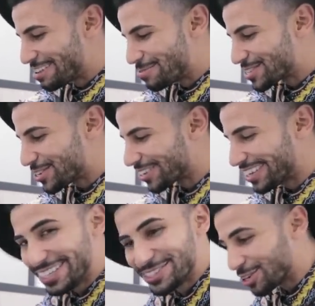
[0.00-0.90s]
but it's all
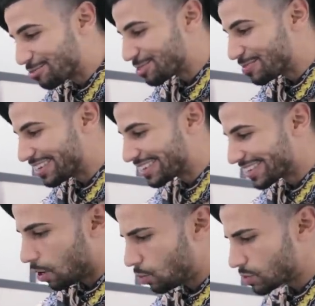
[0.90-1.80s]
good. He deserves it,
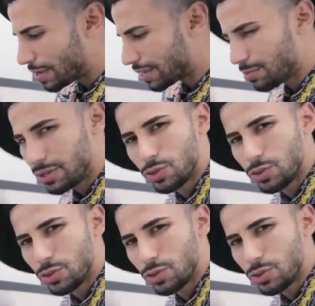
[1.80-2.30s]
man. Always making me